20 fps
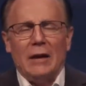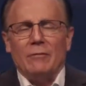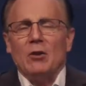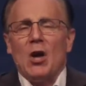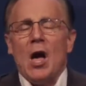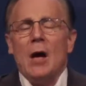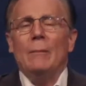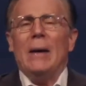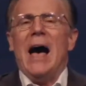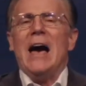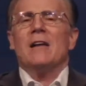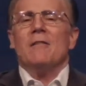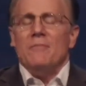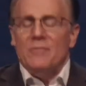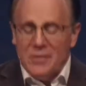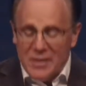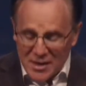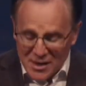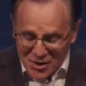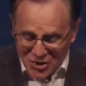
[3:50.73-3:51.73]
that have come
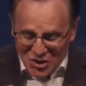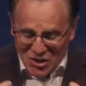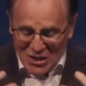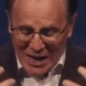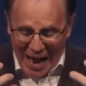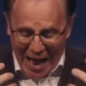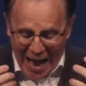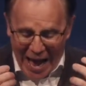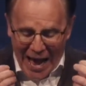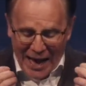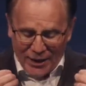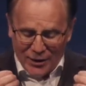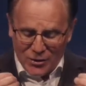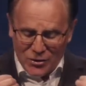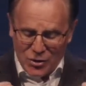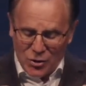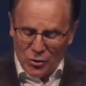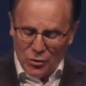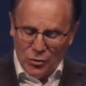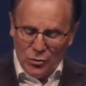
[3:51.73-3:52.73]
out of this
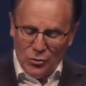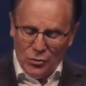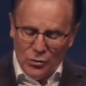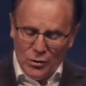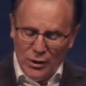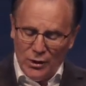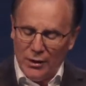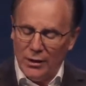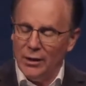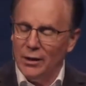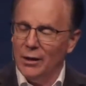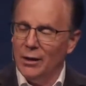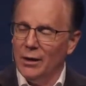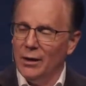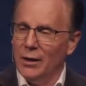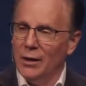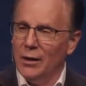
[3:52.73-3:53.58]
attitude: